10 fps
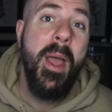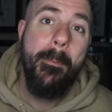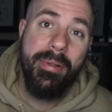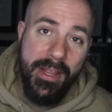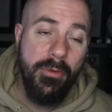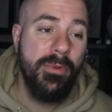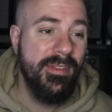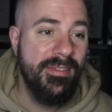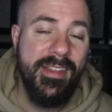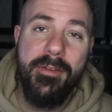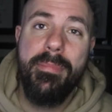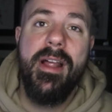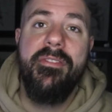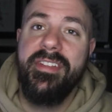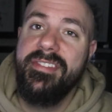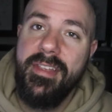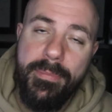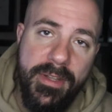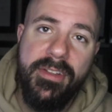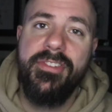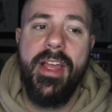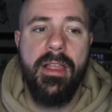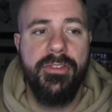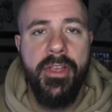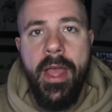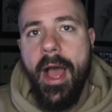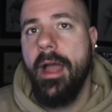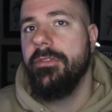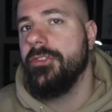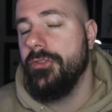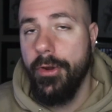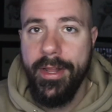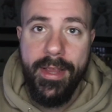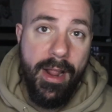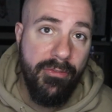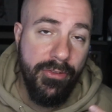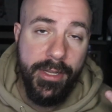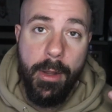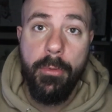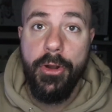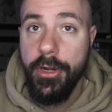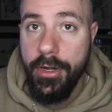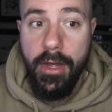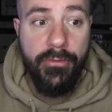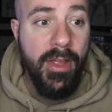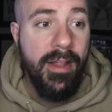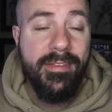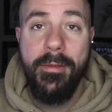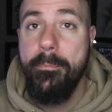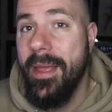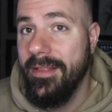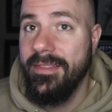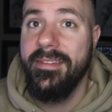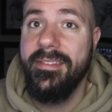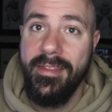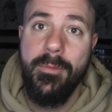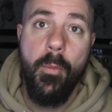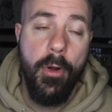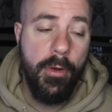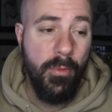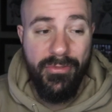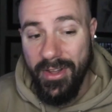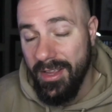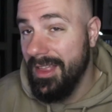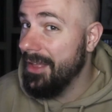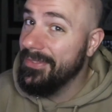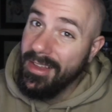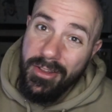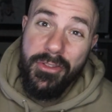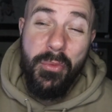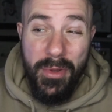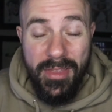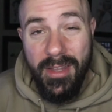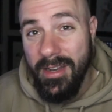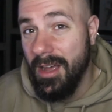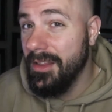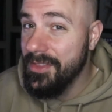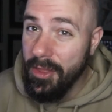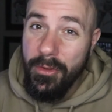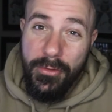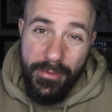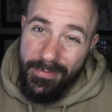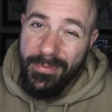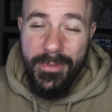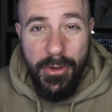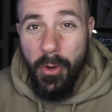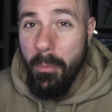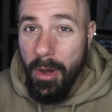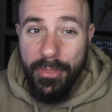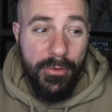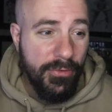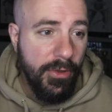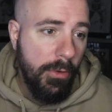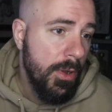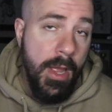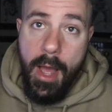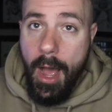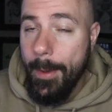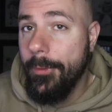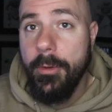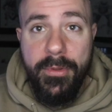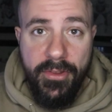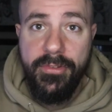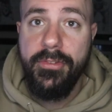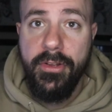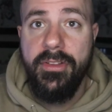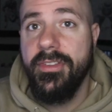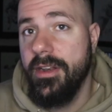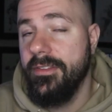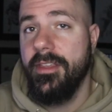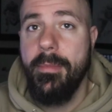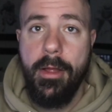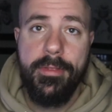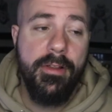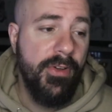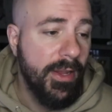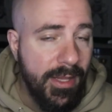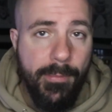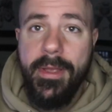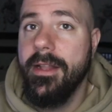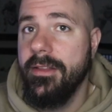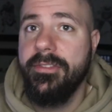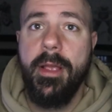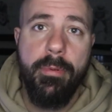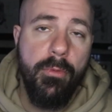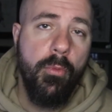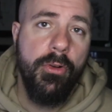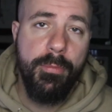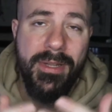playing with this team, but I've accepted the challenge. I've enjoyed it, and I feel like I'm good enough to make this team work. Within, I'm telling you, within another you know month or so i'm going to be just as good as any team out there if i keep getting these type of rewards but